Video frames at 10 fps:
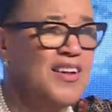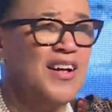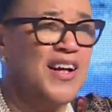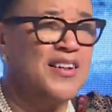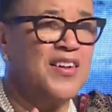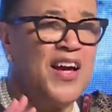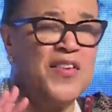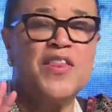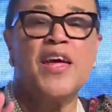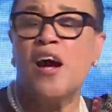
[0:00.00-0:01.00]

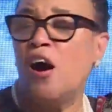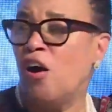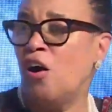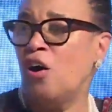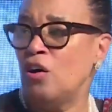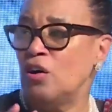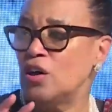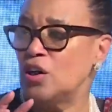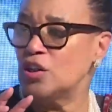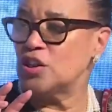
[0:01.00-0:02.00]
And they are
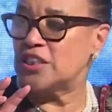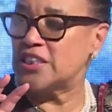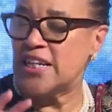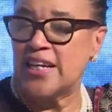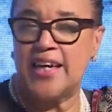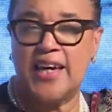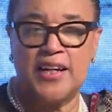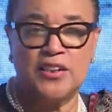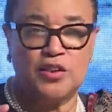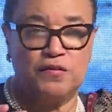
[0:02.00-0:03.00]

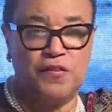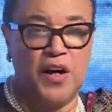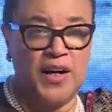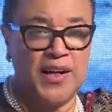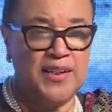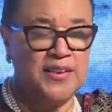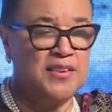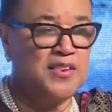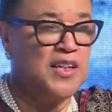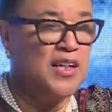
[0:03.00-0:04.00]
seeking to
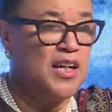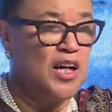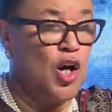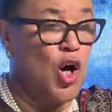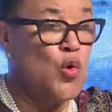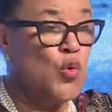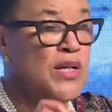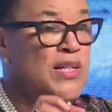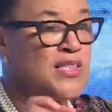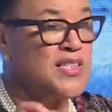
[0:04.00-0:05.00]
find a
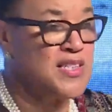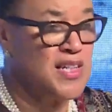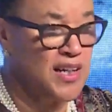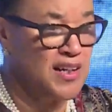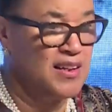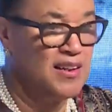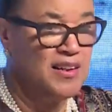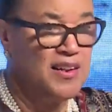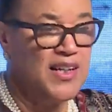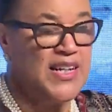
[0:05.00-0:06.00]
holistic,
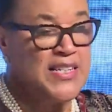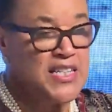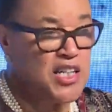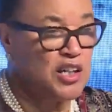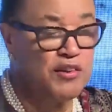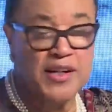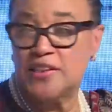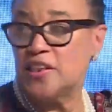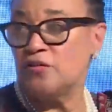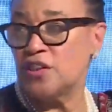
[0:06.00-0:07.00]

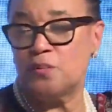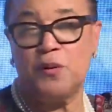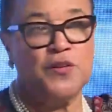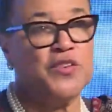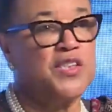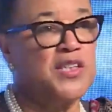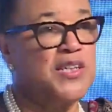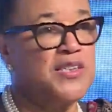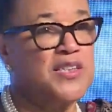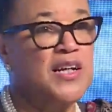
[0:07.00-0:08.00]
integrated response to
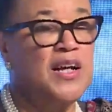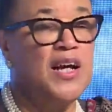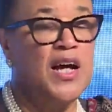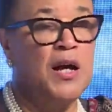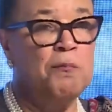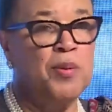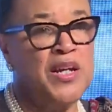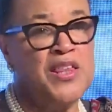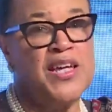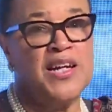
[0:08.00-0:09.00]
this. But
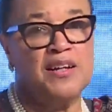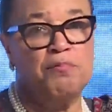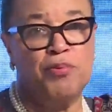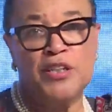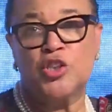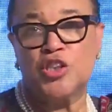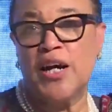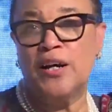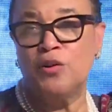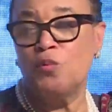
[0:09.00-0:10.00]
I think
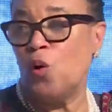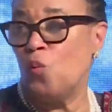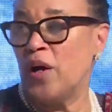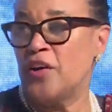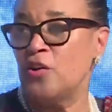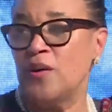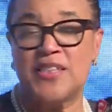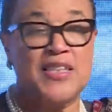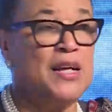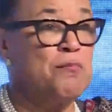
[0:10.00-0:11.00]
Bridgetown and what we're doing
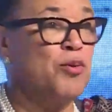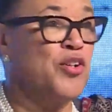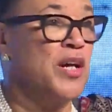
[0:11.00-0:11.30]
is like putting a